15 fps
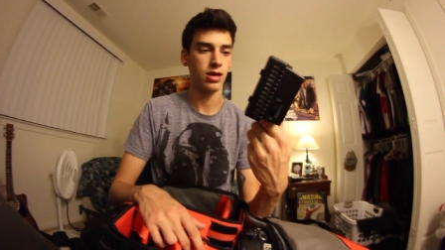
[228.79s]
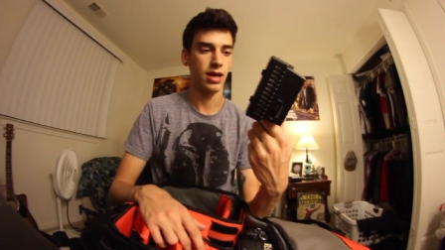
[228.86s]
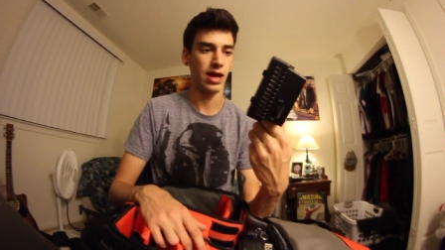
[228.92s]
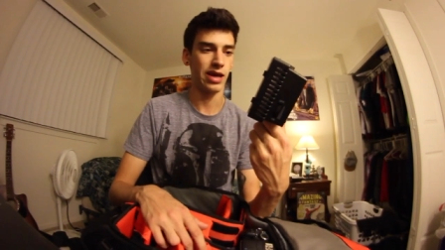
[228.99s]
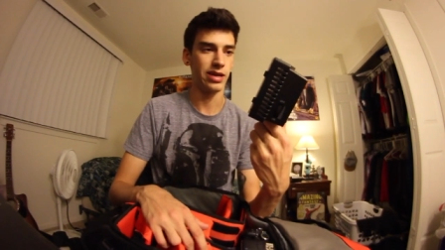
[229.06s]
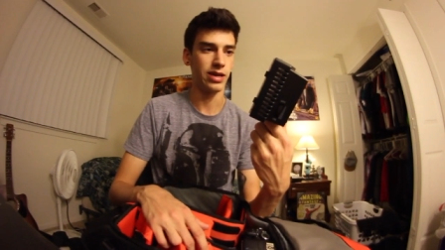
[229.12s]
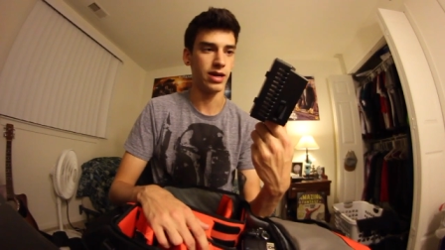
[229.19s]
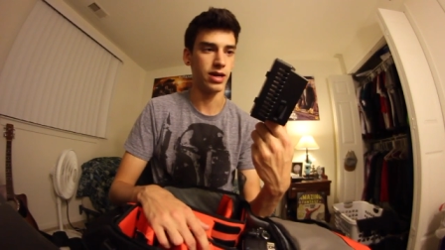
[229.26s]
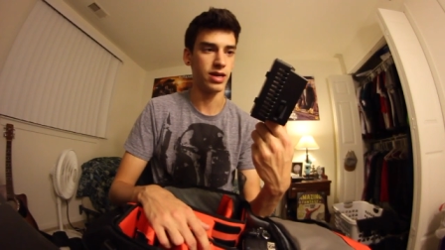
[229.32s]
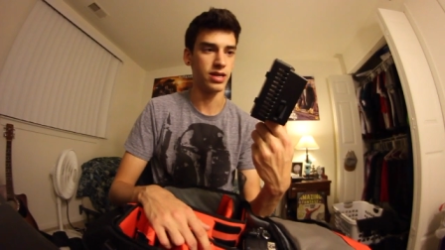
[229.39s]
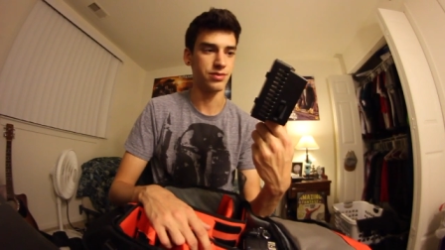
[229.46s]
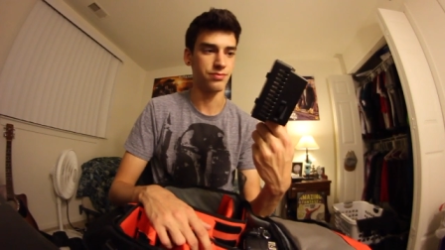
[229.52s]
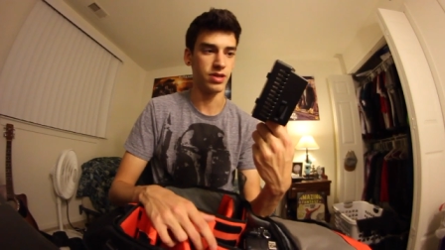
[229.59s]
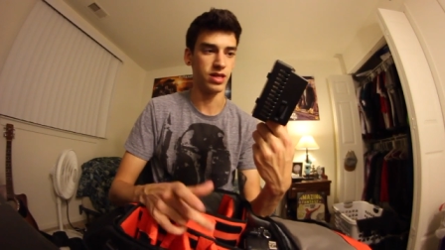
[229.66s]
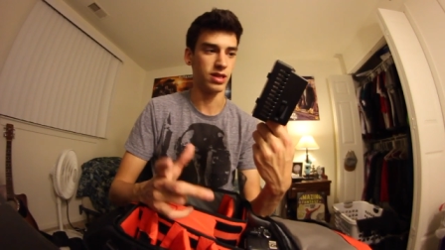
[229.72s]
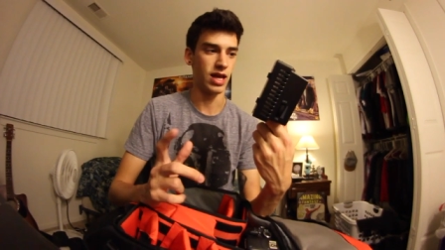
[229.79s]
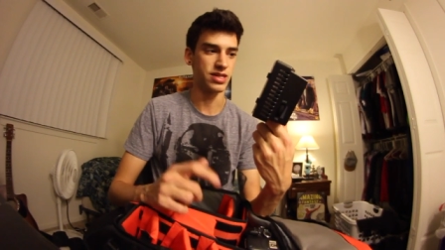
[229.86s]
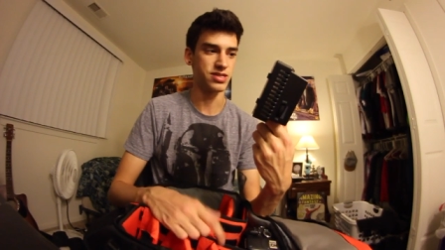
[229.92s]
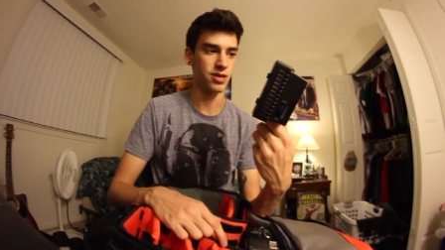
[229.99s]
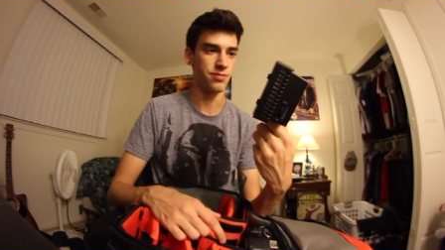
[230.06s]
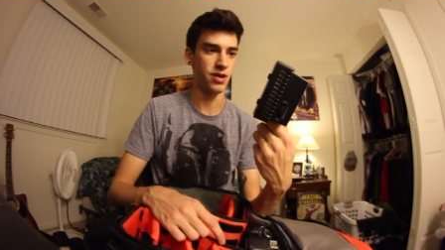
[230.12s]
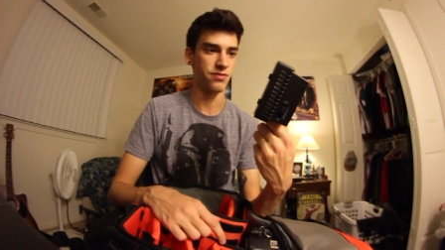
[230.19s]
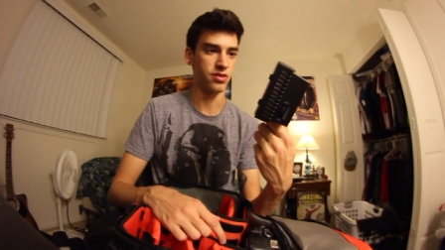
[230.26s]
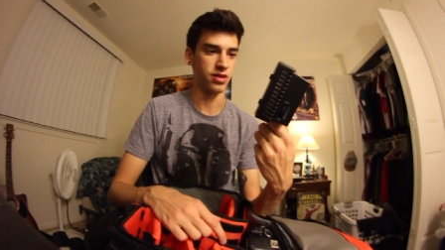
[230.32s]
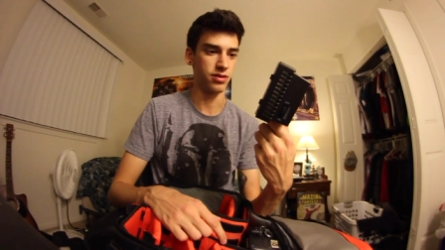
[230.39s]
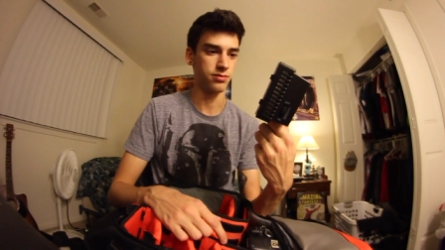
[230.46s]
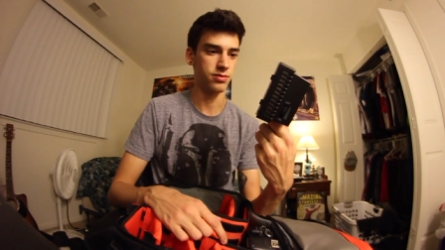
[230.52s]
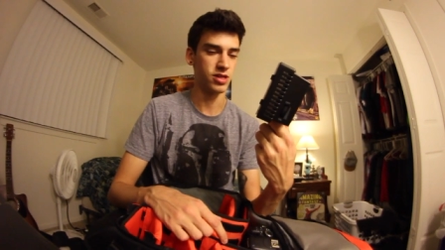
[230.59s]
And it lights up everything.